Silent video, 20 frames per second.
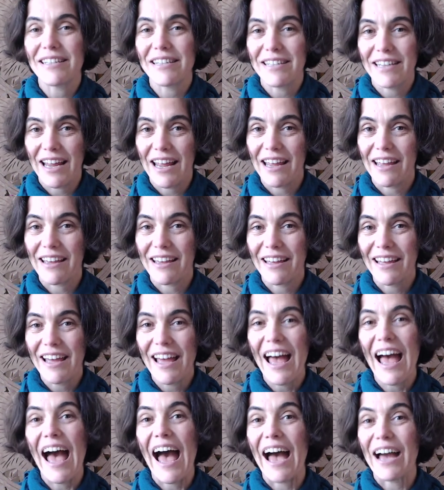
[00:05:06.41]
to take
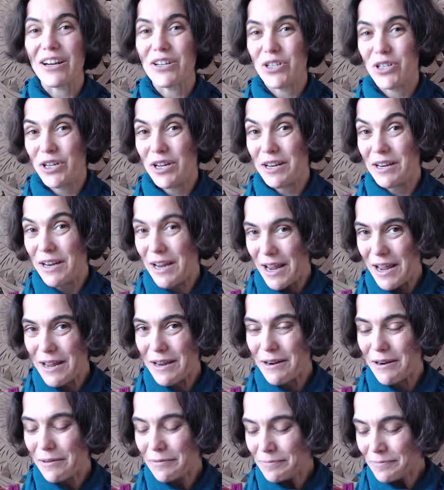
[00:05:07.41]
action
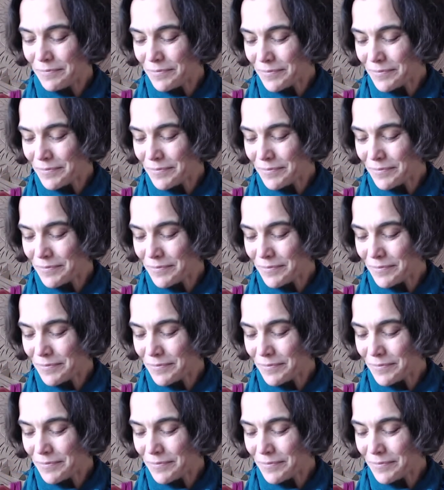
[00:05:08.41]
in.